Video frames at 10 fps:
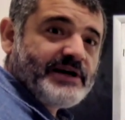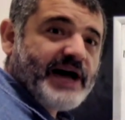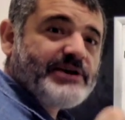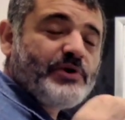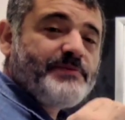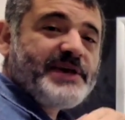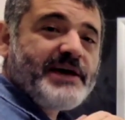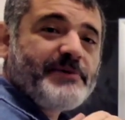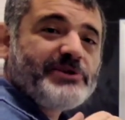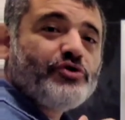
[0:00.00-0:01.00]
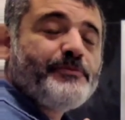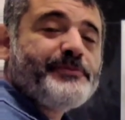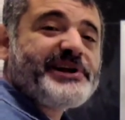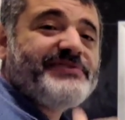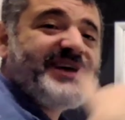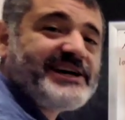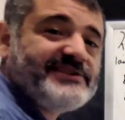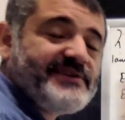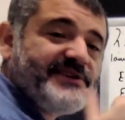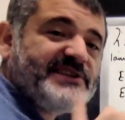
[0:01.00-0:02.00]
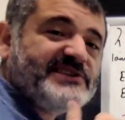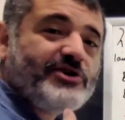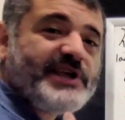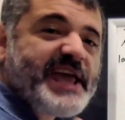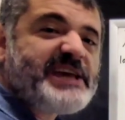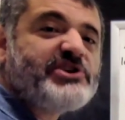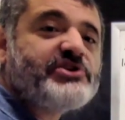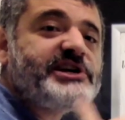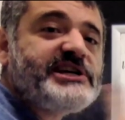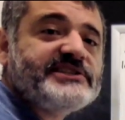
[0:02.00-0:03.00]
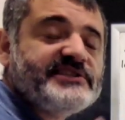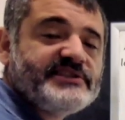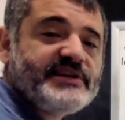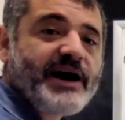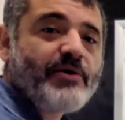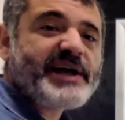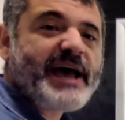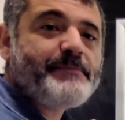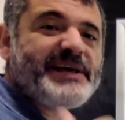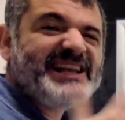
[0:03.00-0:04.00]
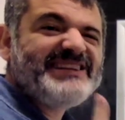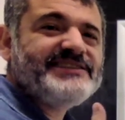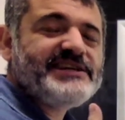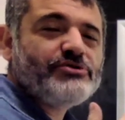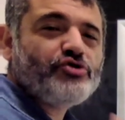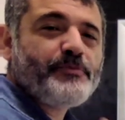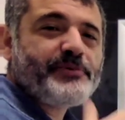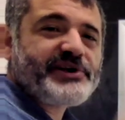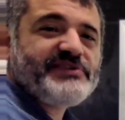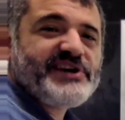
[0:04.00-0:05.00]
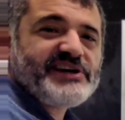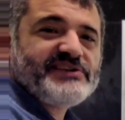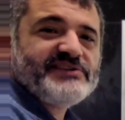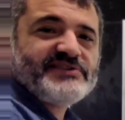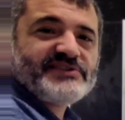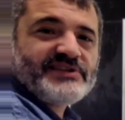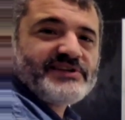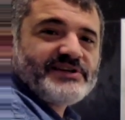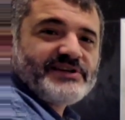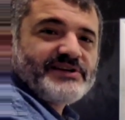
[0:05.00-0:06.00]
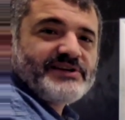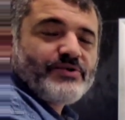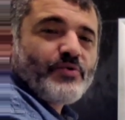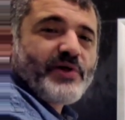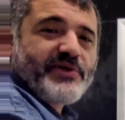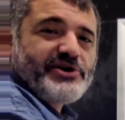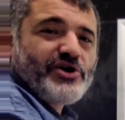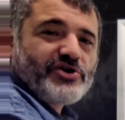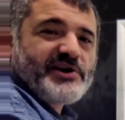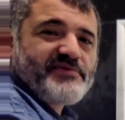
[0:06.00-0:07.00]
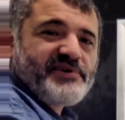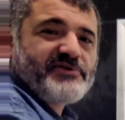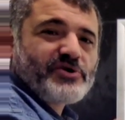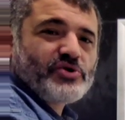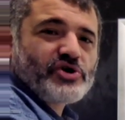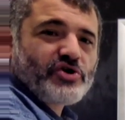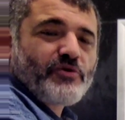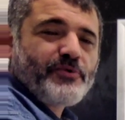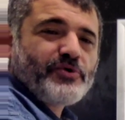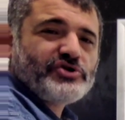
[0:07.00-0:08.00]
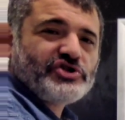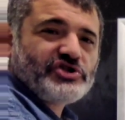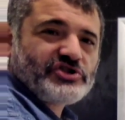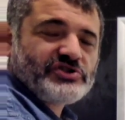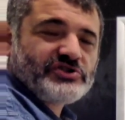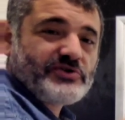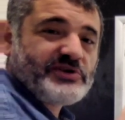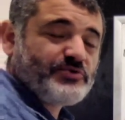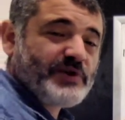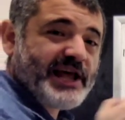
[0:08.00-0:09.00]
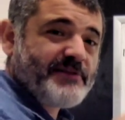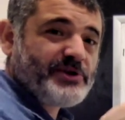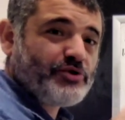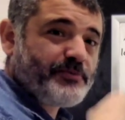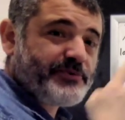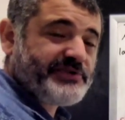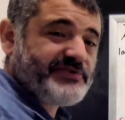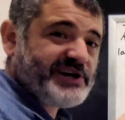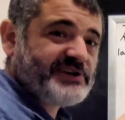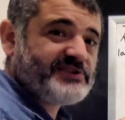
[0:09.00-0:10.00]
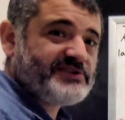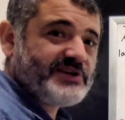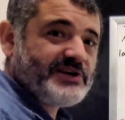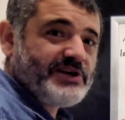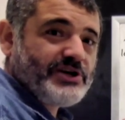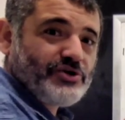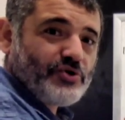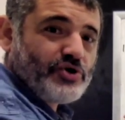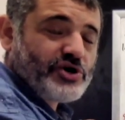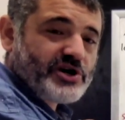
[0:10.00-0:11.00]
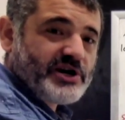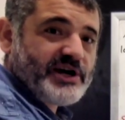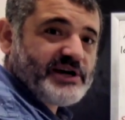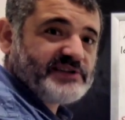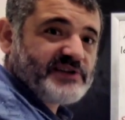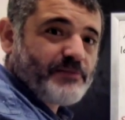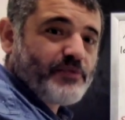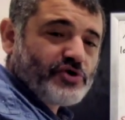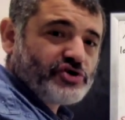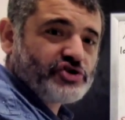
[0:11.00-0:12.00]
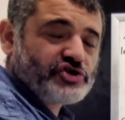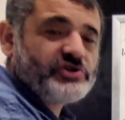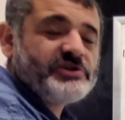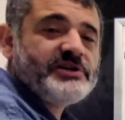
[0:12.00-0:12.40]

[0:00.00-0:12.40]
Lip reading: I will be able to predict. This is going to increase our ability to predict whether you are going to favor or oppose. So this will help me to predict your support